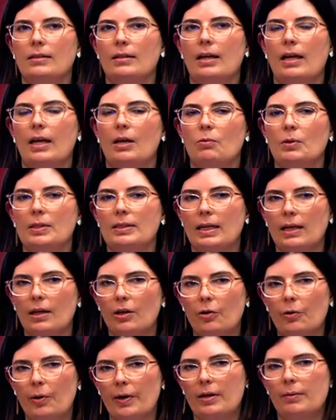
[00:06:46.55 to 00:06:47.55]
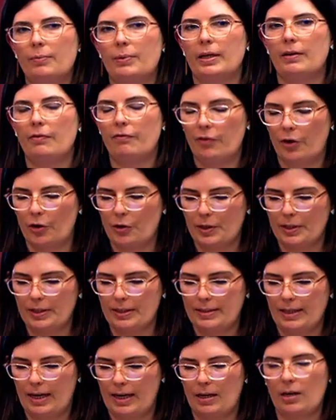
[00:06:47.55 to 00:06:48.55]
He was incredibly
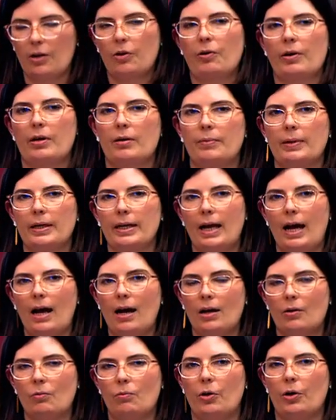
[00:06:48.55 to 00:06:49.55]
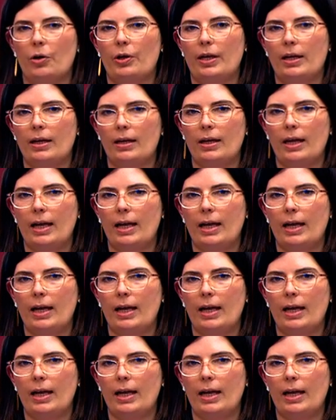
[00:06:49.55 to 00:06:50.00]
focused and incredibly hardworking.